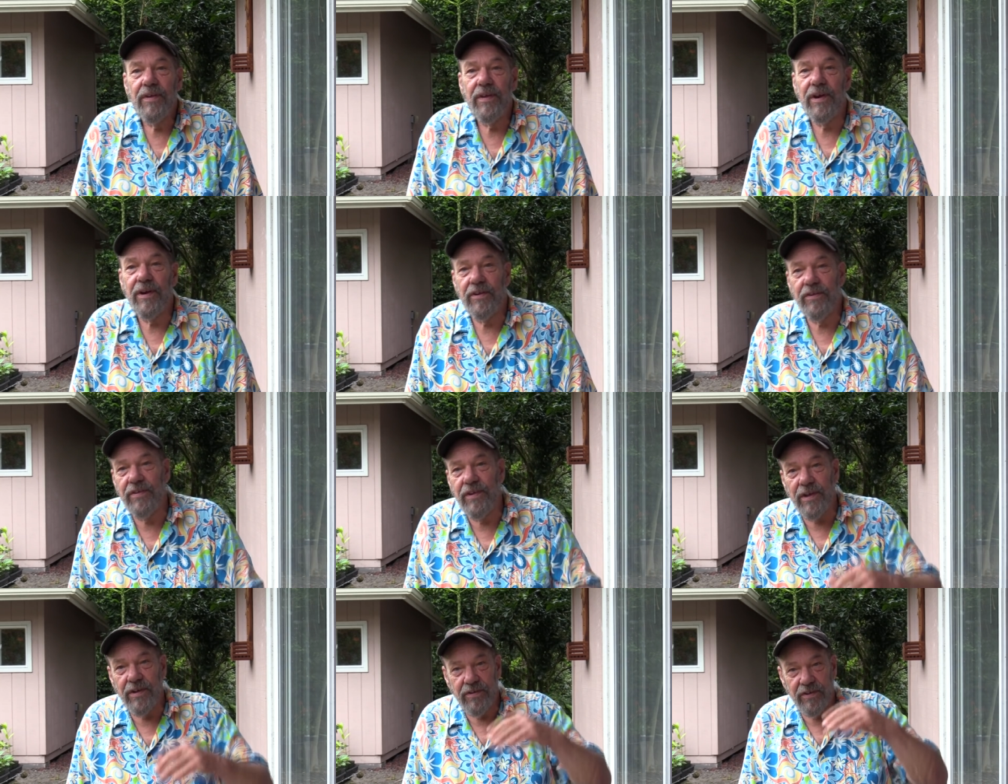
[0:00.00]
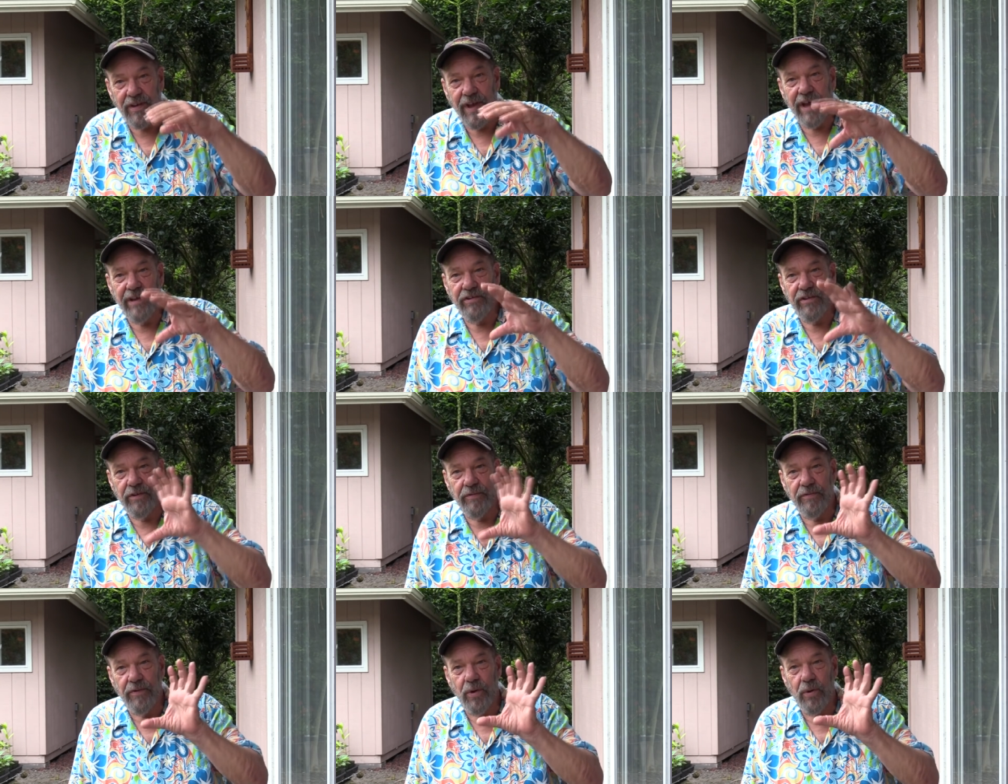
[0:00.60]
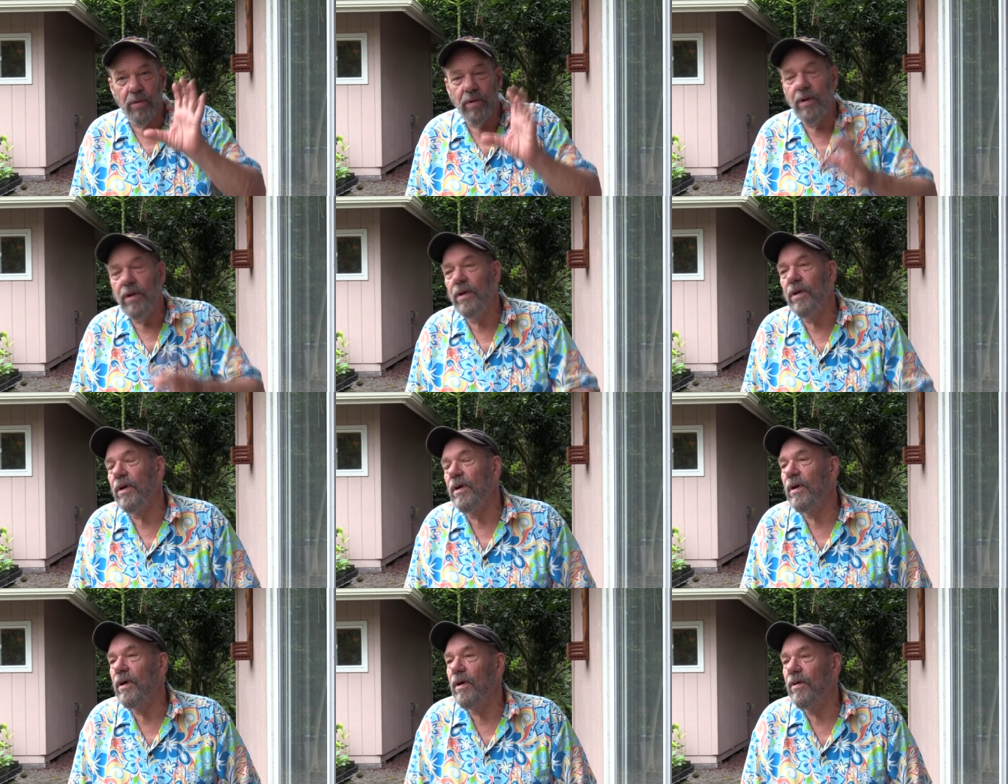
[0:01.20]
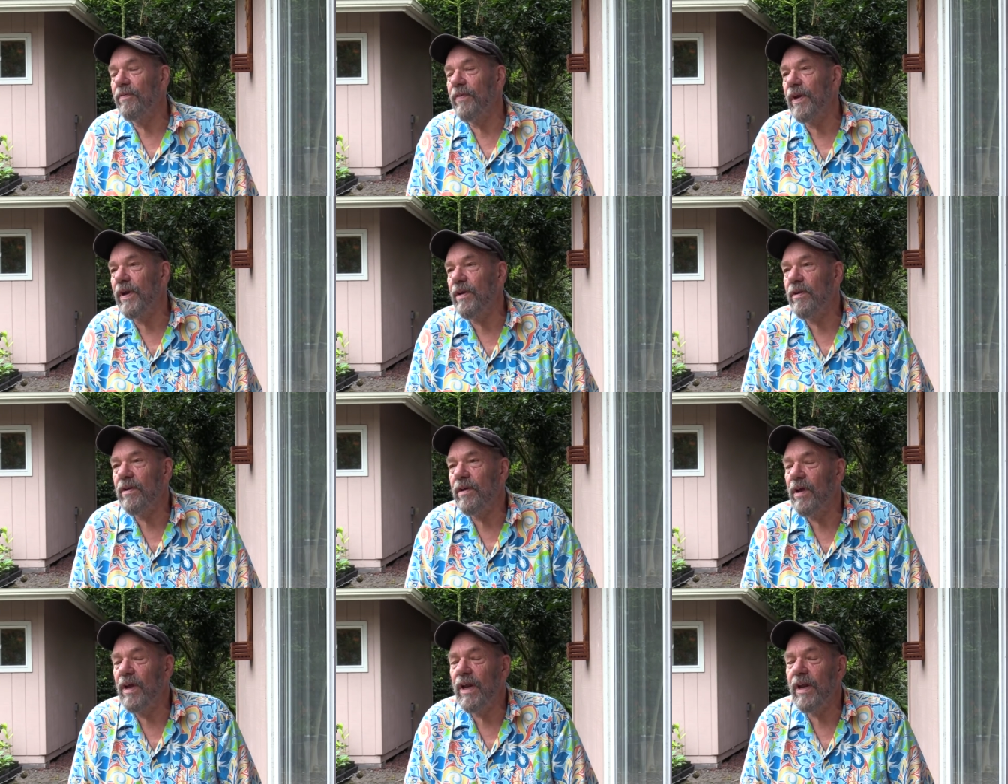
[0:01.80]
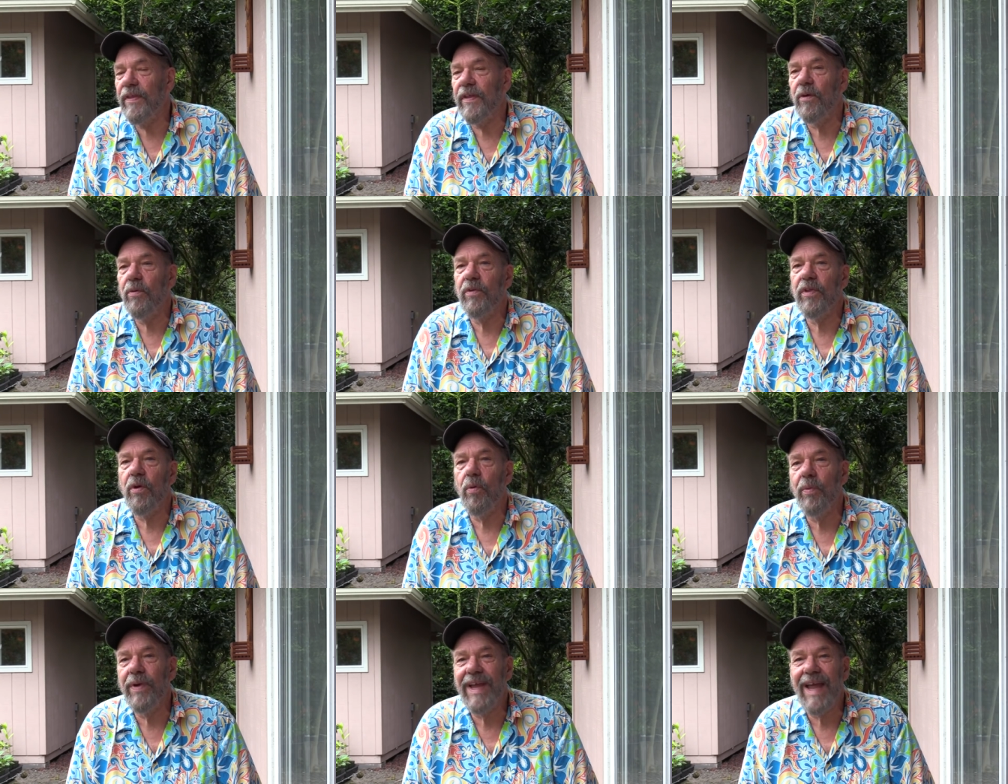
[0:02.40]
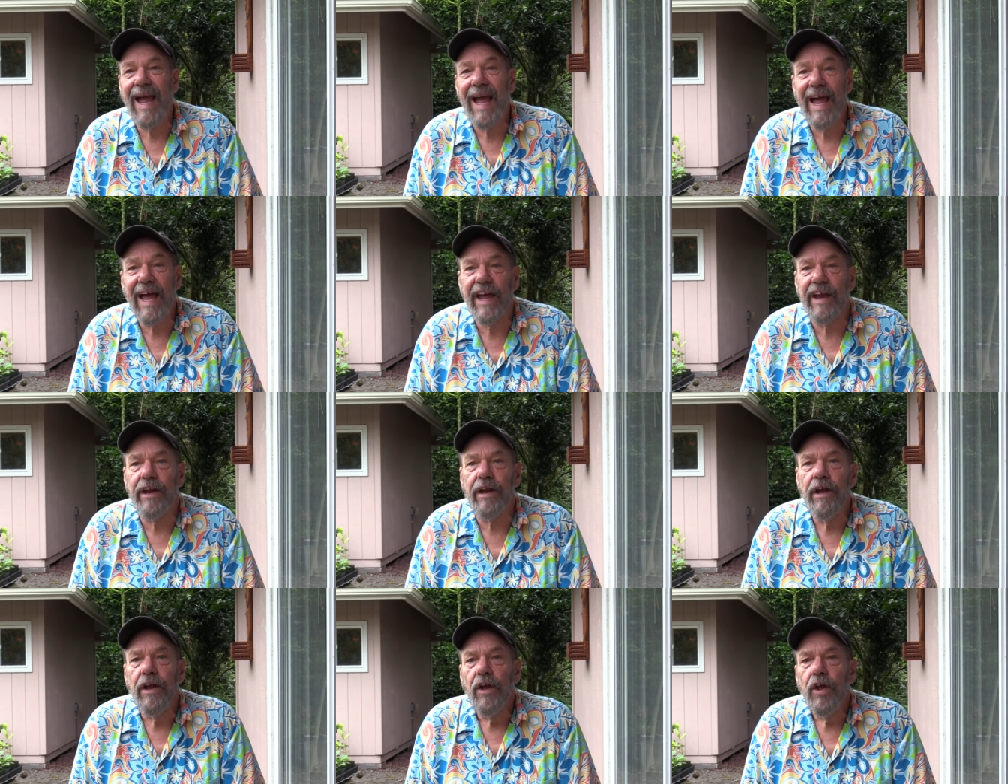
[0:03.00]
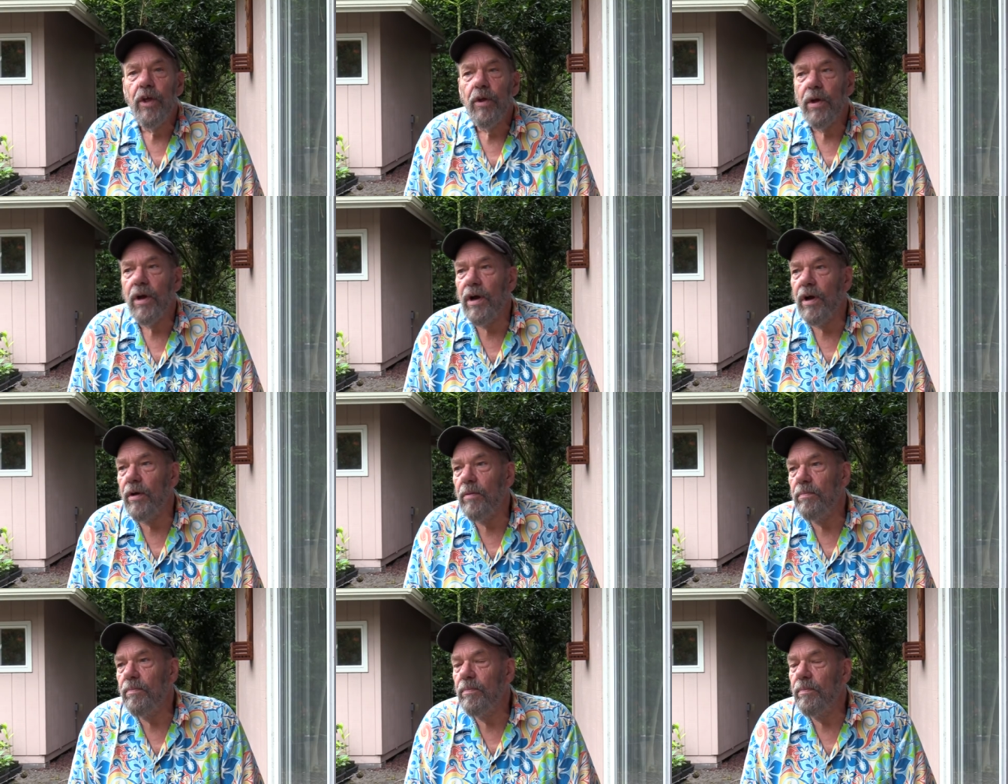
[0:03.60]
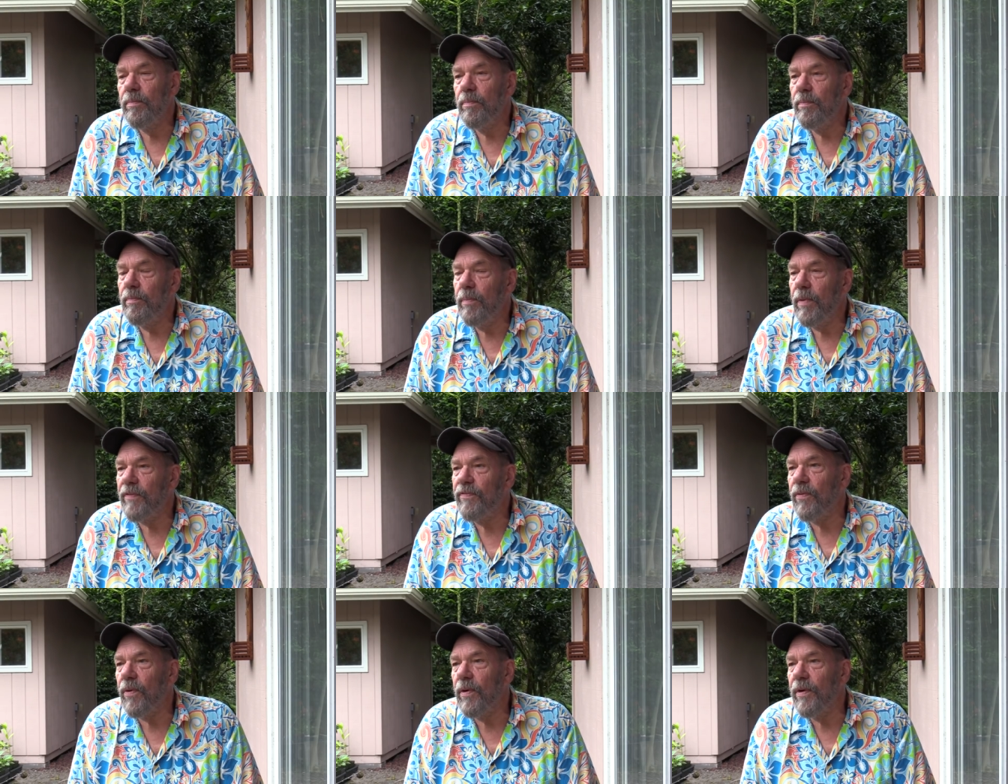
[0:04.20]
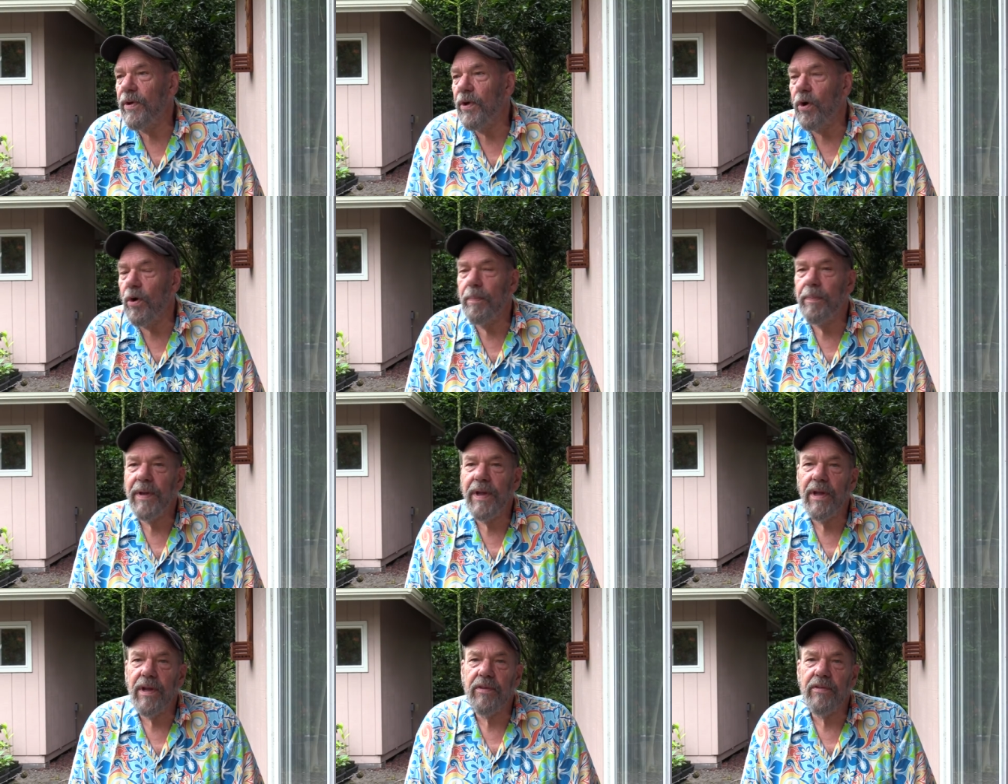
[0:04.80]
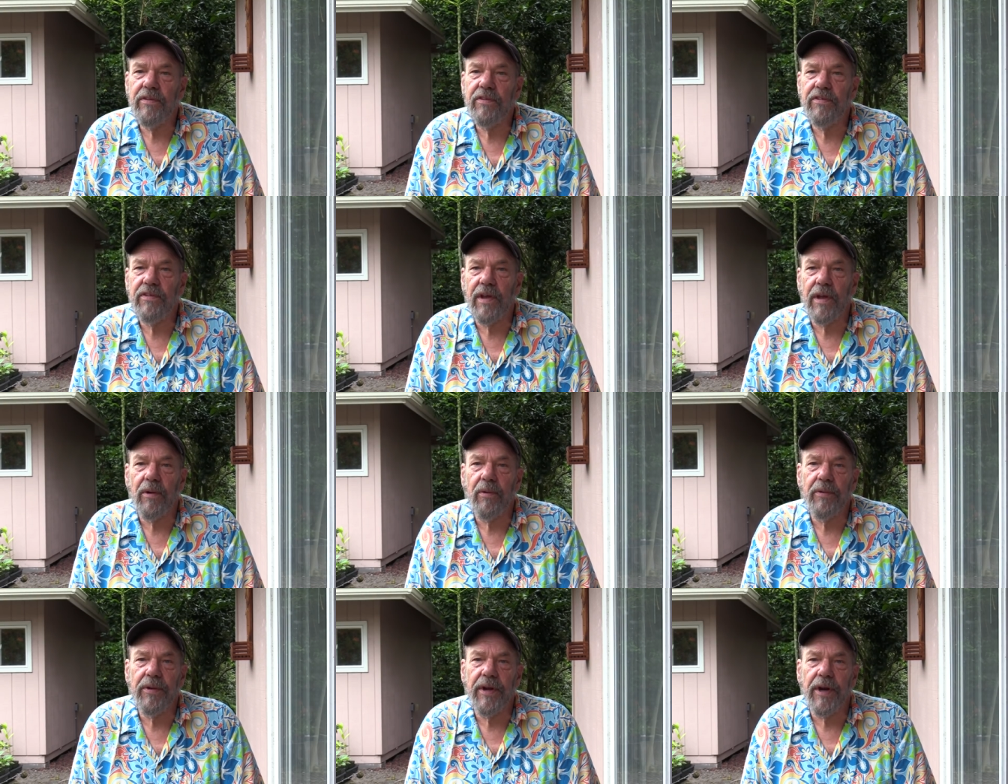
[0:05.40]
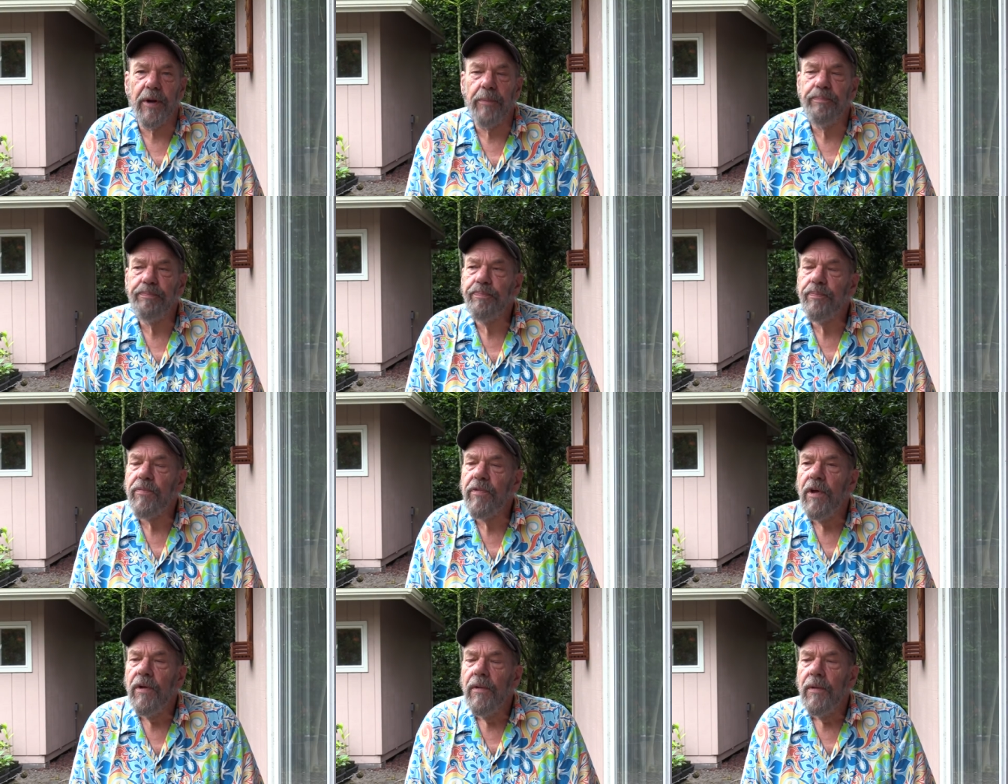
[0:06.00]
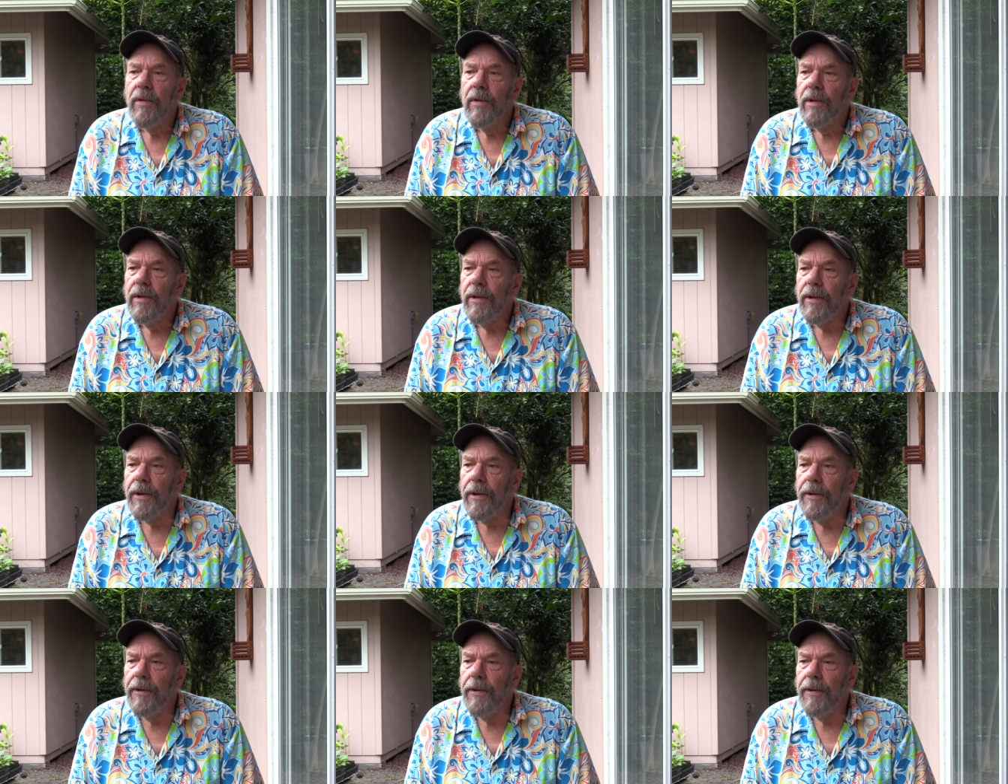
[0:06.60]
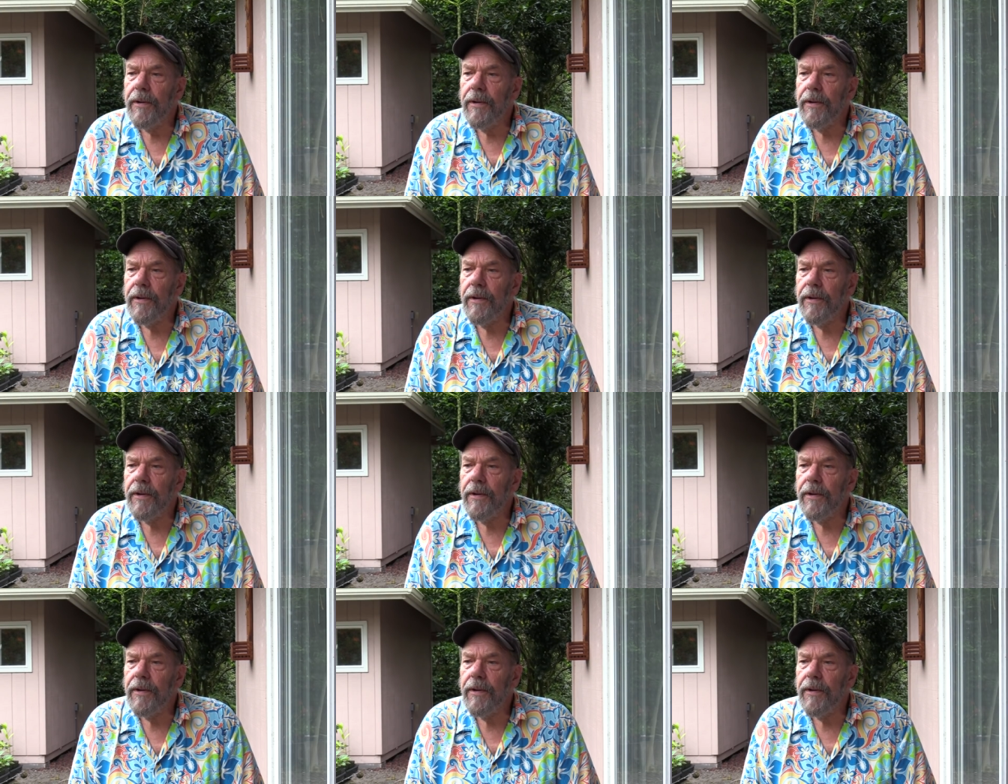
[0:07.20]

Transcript: that is the size of the fruit uh, of any anything that we had um, before Europeans settled here, and